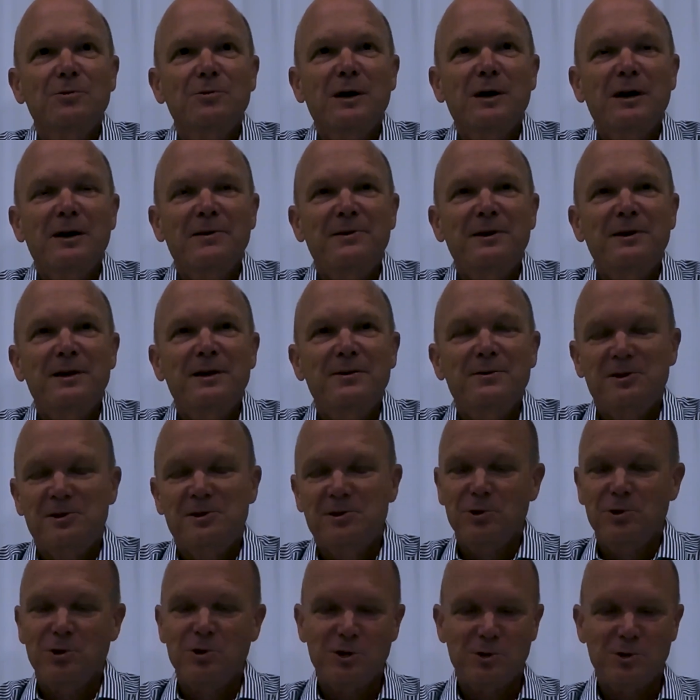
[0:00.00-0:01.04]
So I think it
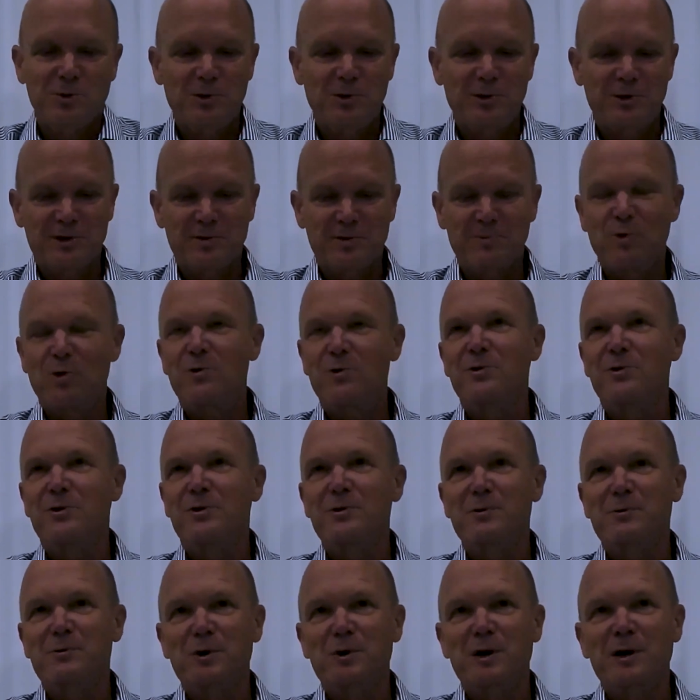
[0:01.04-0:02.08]
starts with the smaller
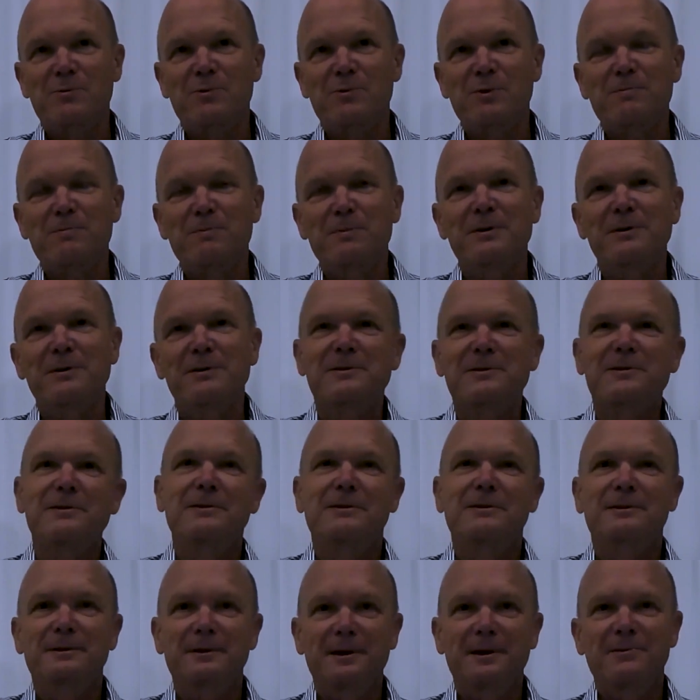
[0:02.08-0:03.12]
equipment
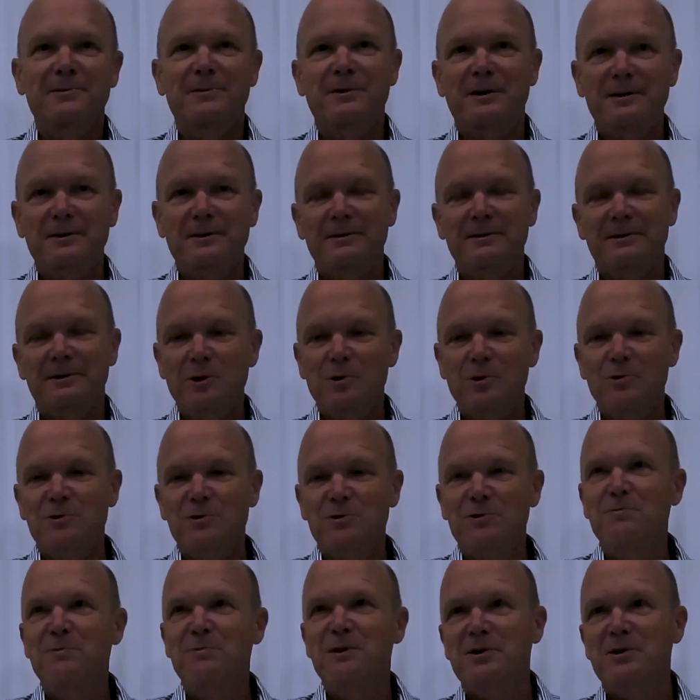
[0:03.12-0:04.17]
and then it goes
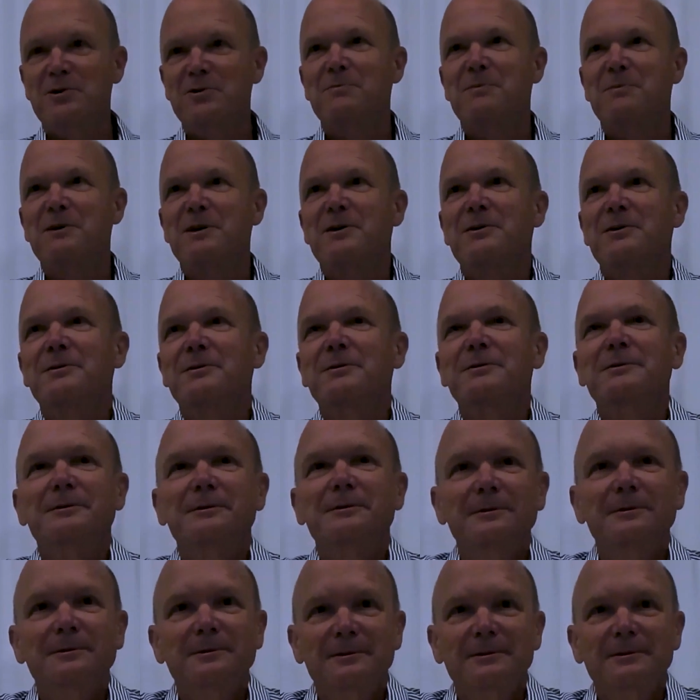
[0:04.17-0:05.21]
to bigger and bigger.
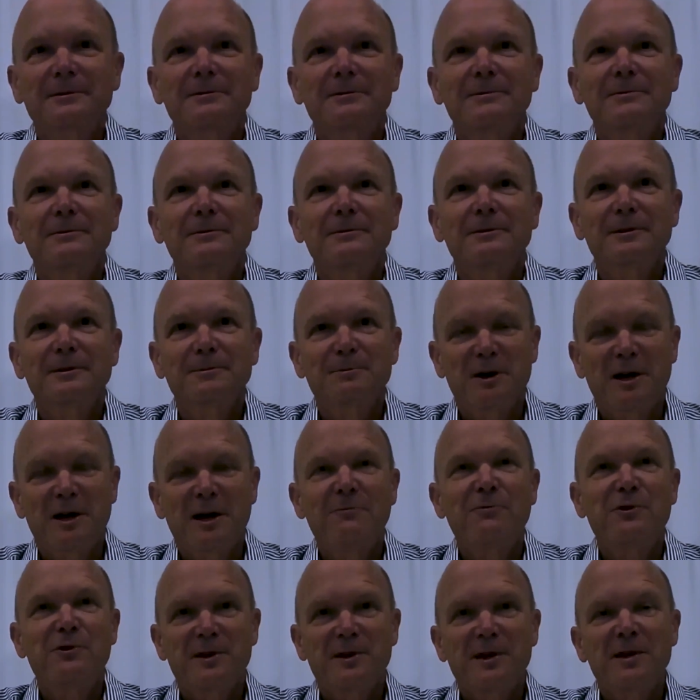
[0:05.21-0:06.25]

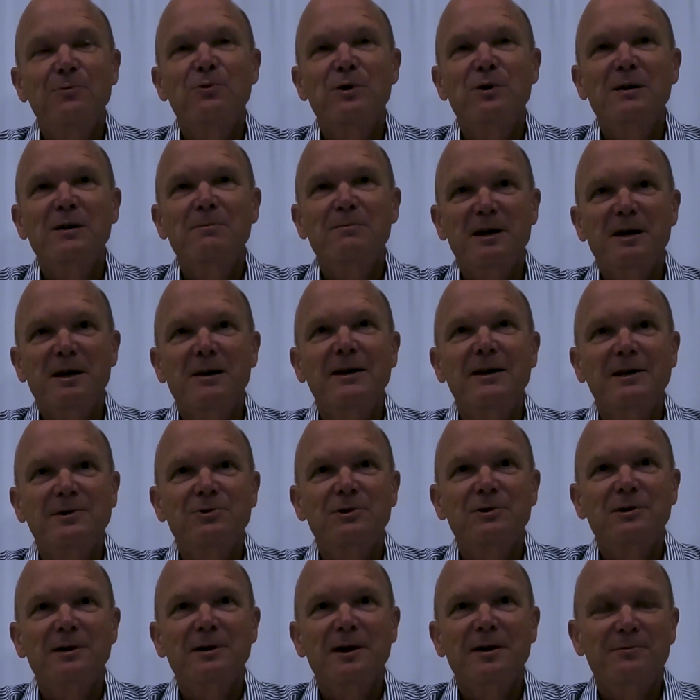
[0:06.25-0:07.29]
Everything will be
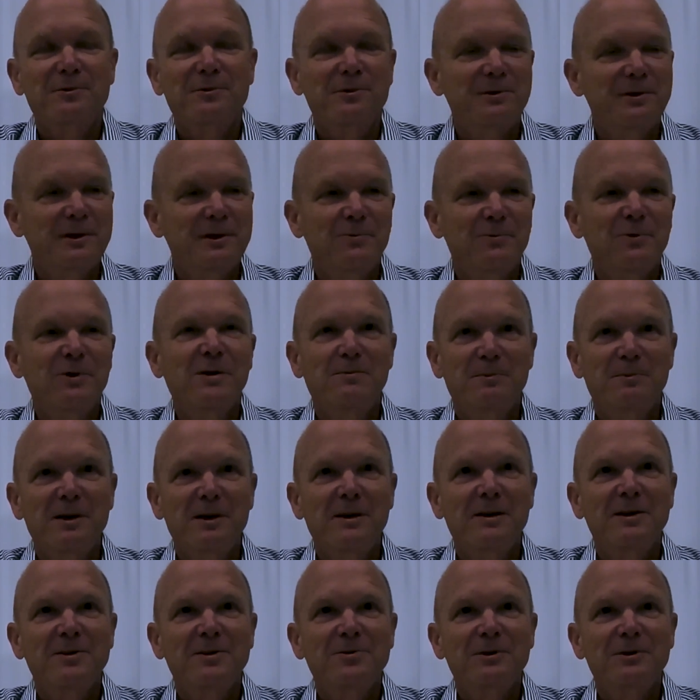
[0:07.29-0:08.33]
electric. Everything will be
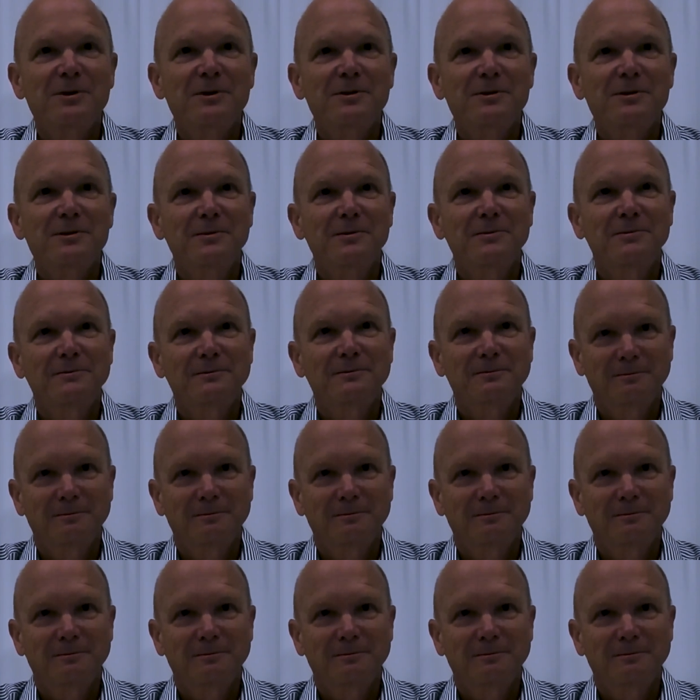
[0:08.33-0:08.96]
electric. So.